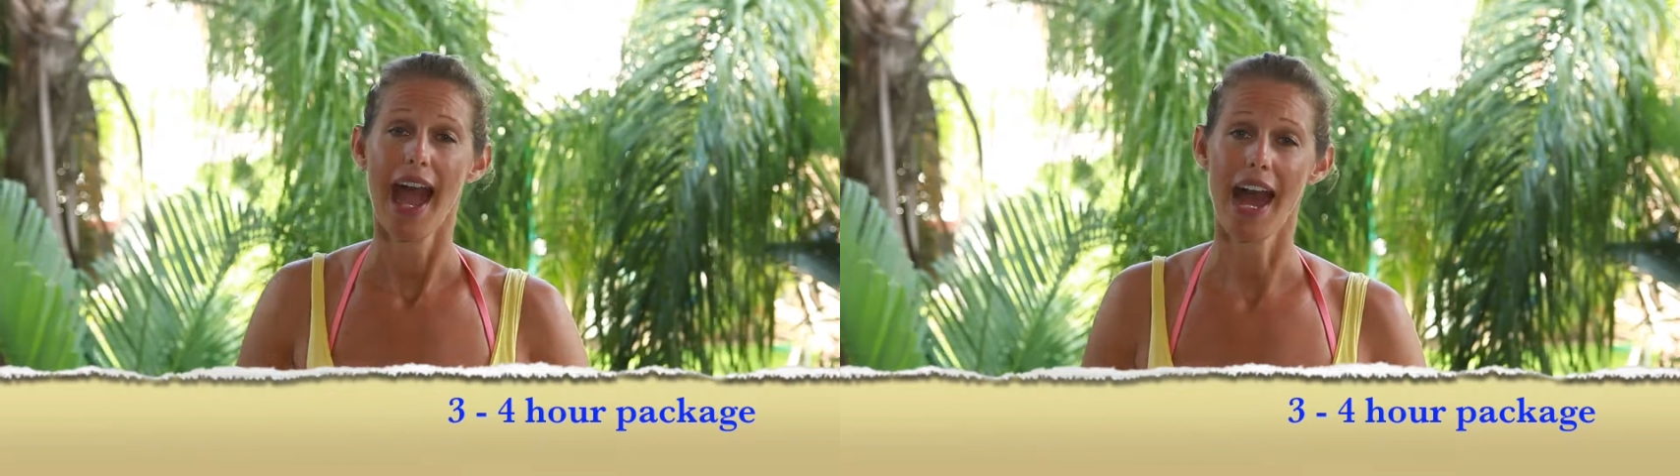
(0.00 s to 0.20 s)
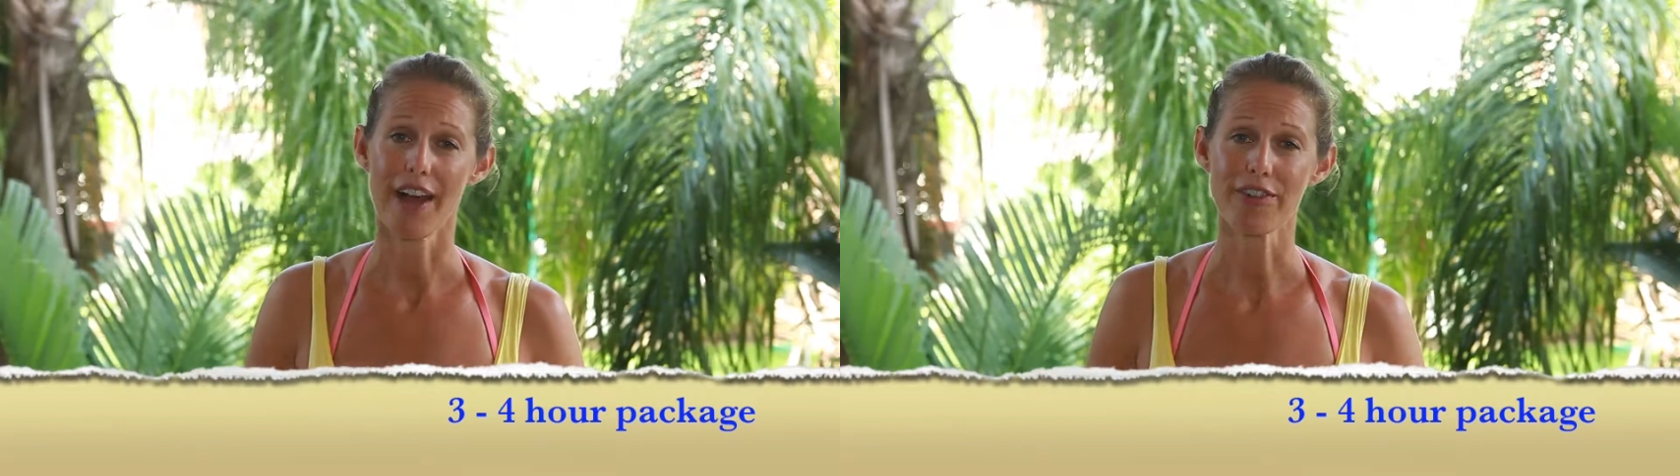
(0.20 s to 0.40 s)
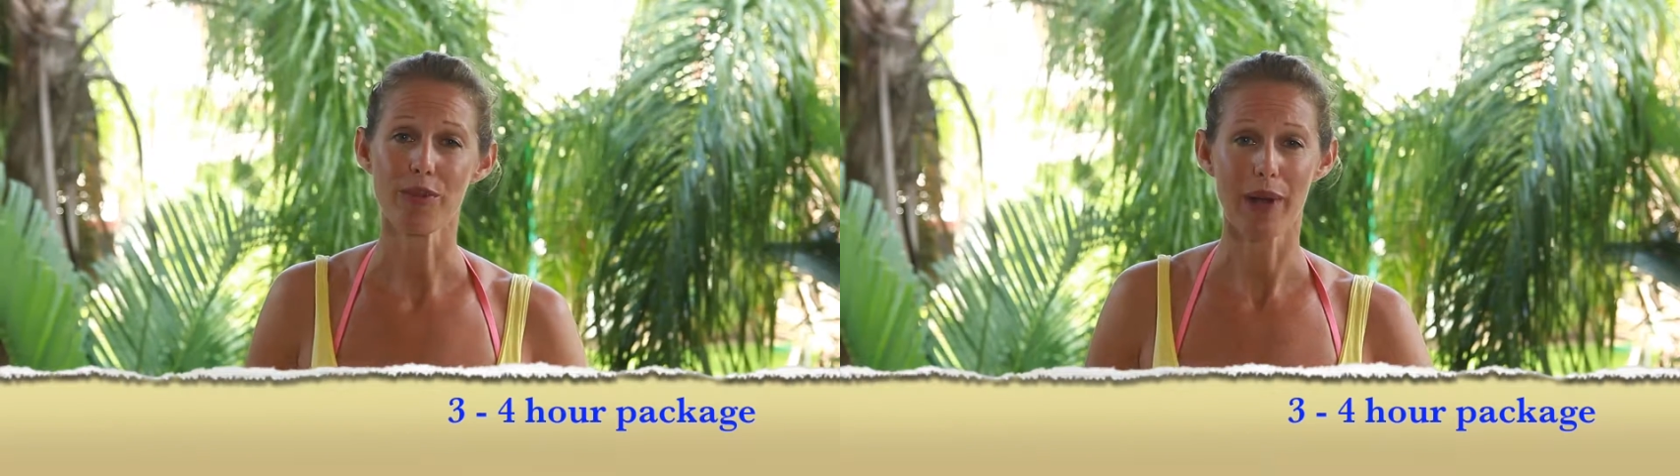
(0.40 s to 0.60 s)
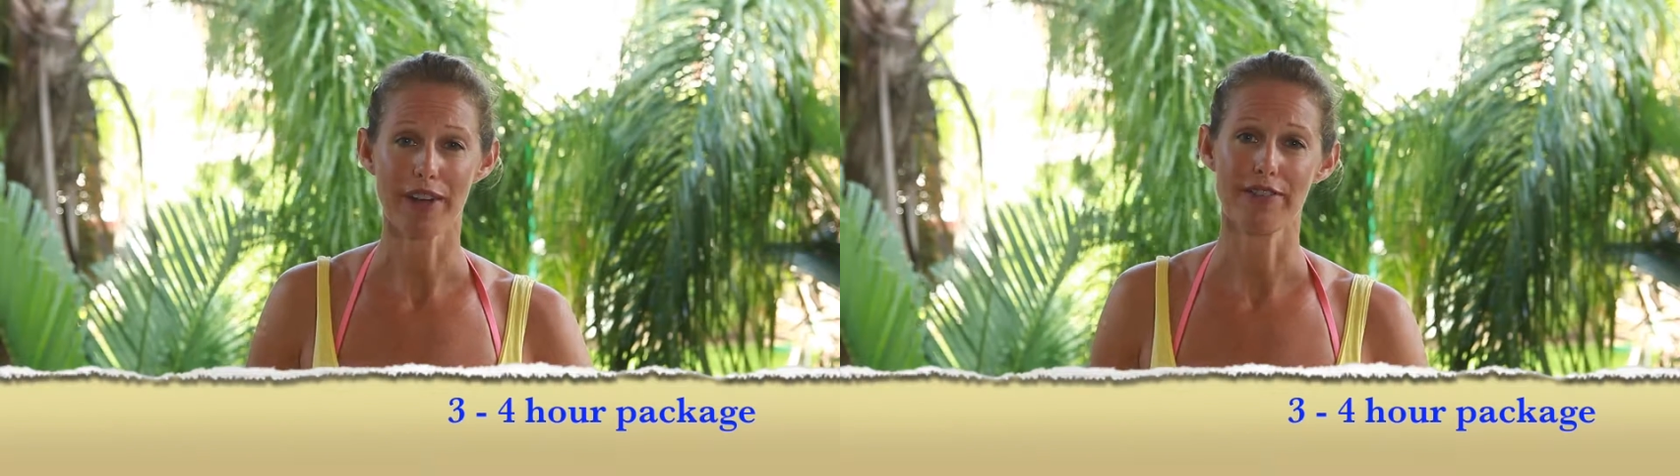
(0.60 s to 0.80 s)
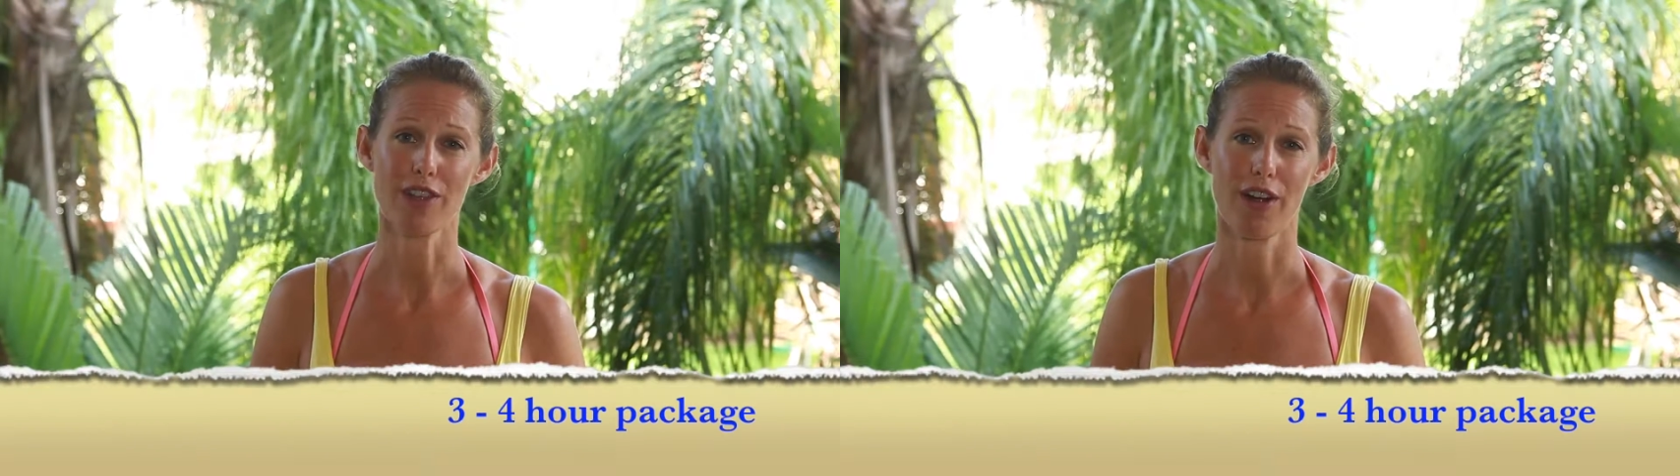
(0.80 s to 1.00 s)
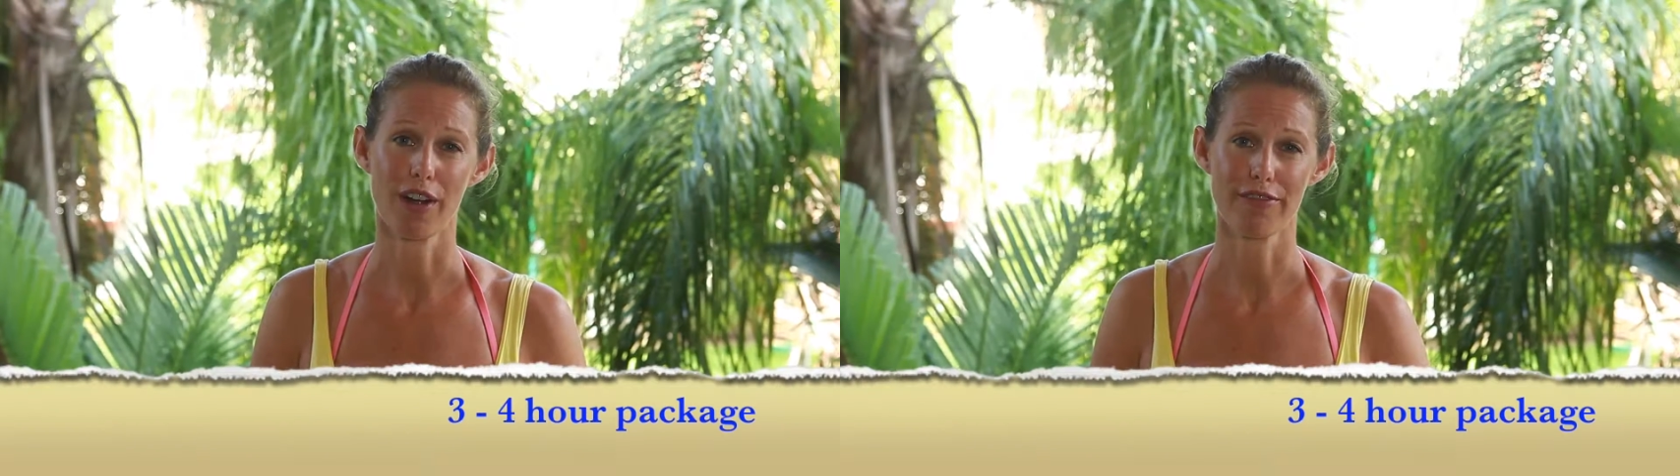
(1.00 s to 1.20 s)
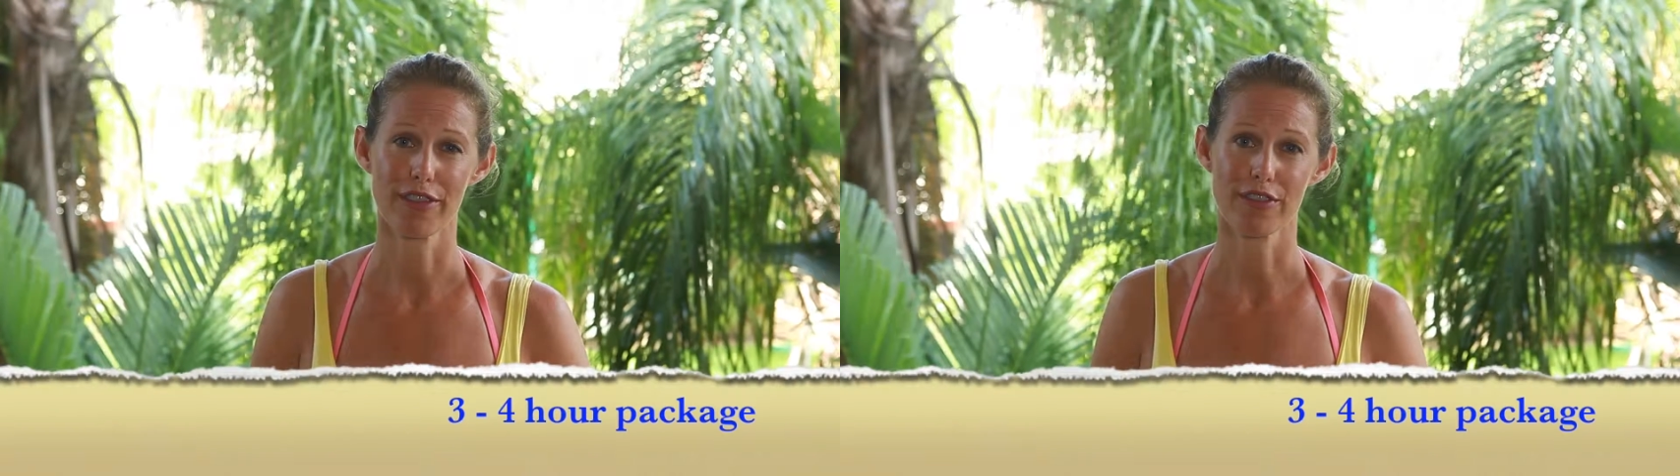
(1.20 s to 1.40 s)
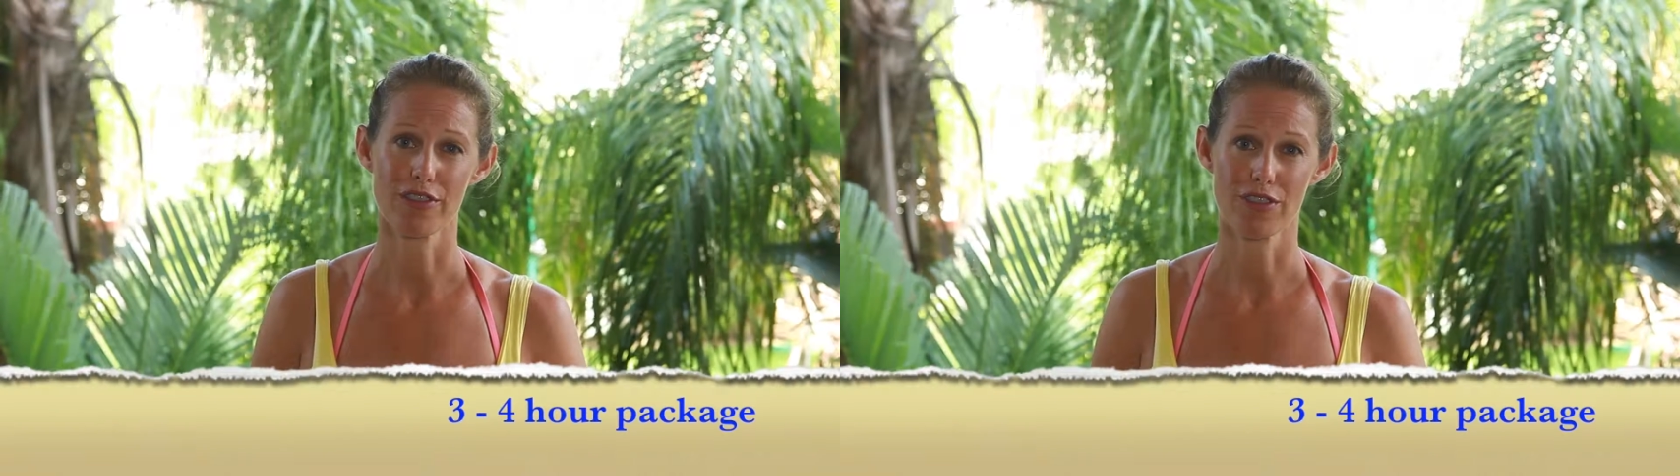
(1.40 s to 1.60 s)
Have your wedding
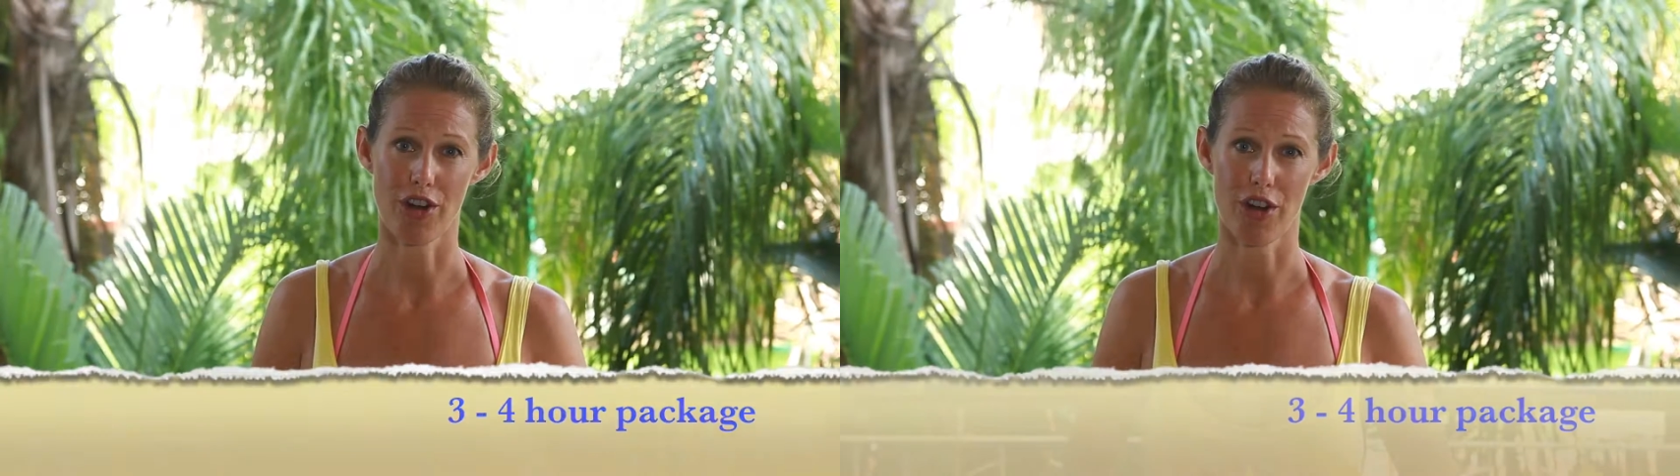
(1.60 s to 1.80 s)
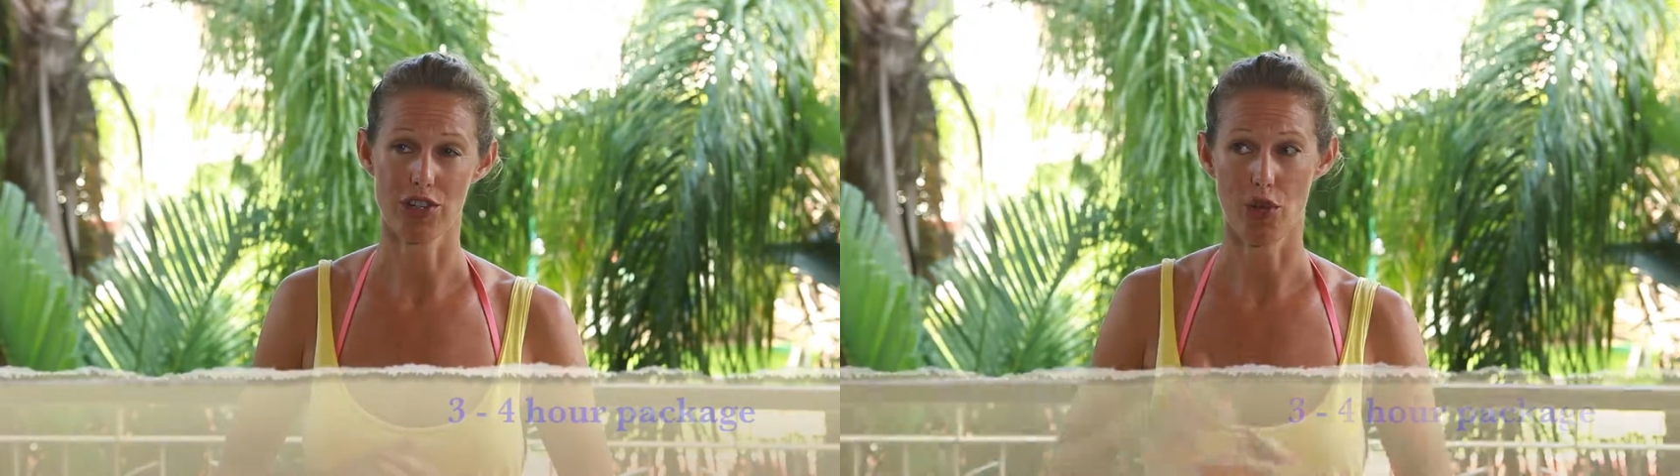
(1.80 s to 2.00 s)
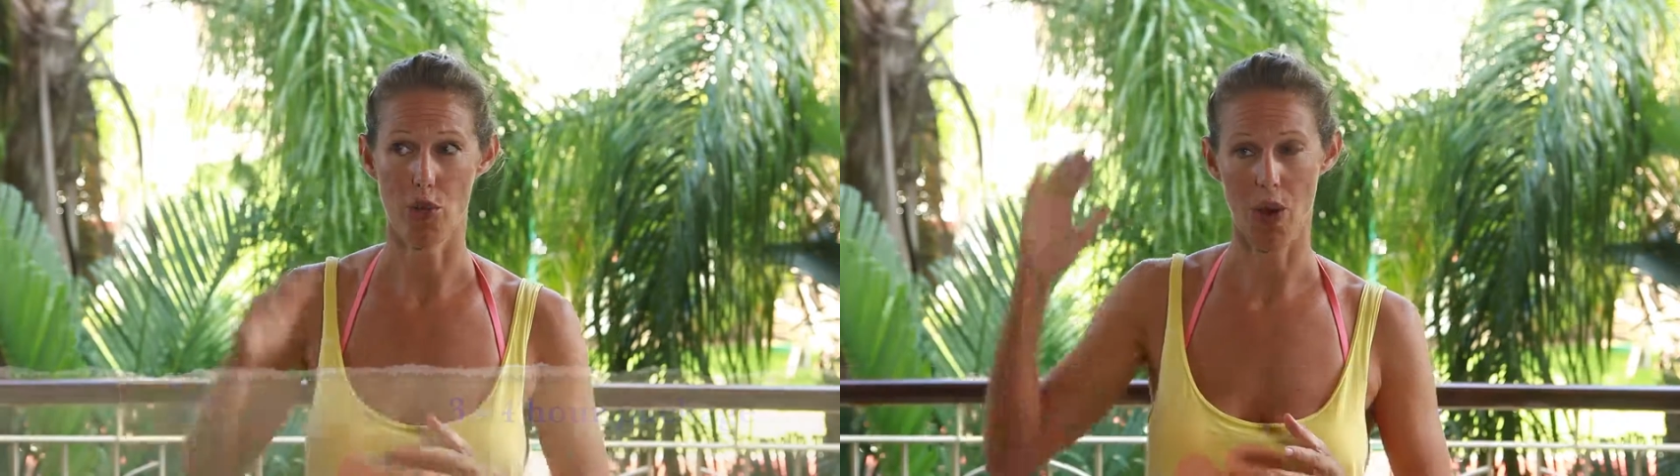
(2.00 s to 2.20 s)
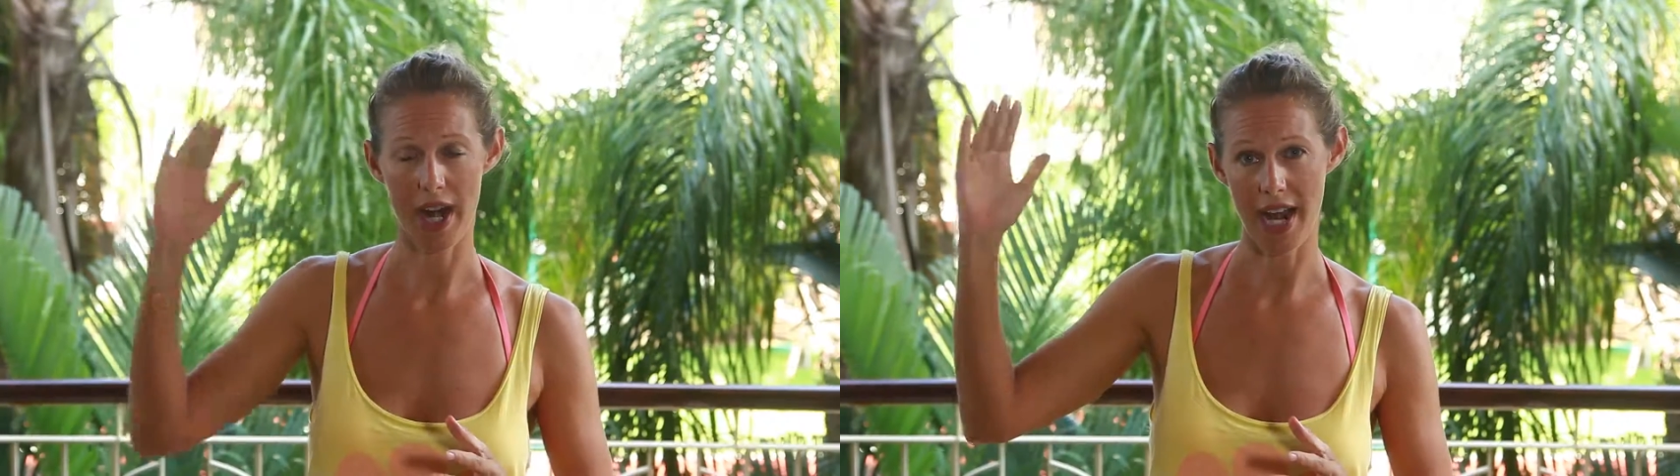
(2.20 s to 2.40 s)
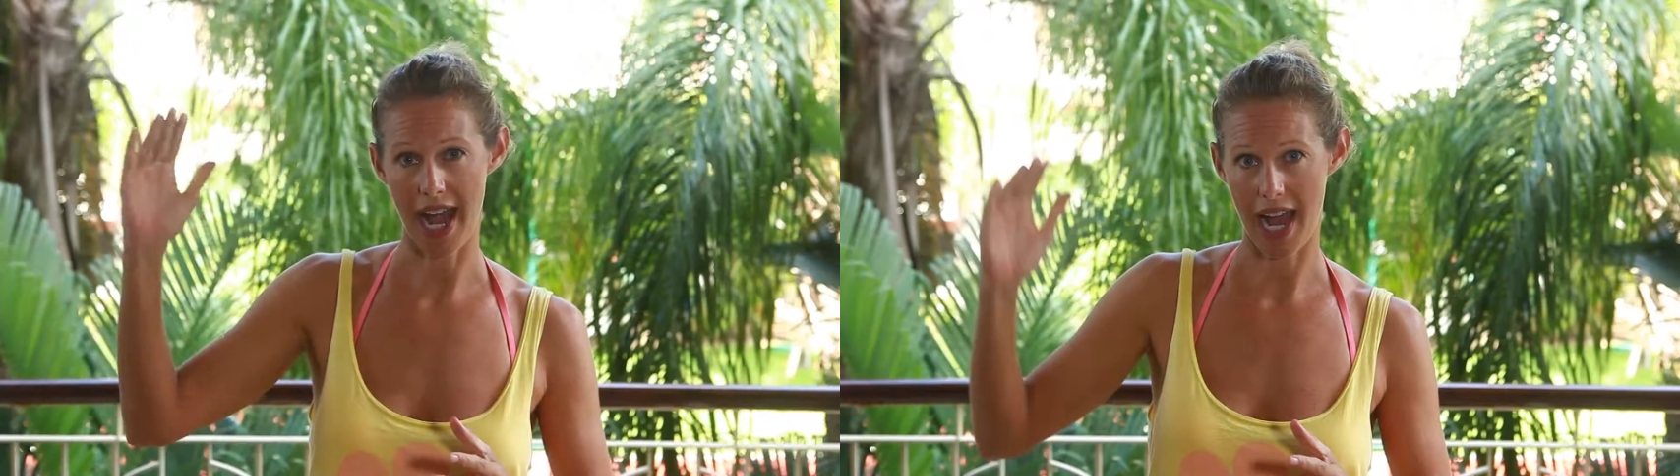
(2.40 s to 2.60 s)
photographer start one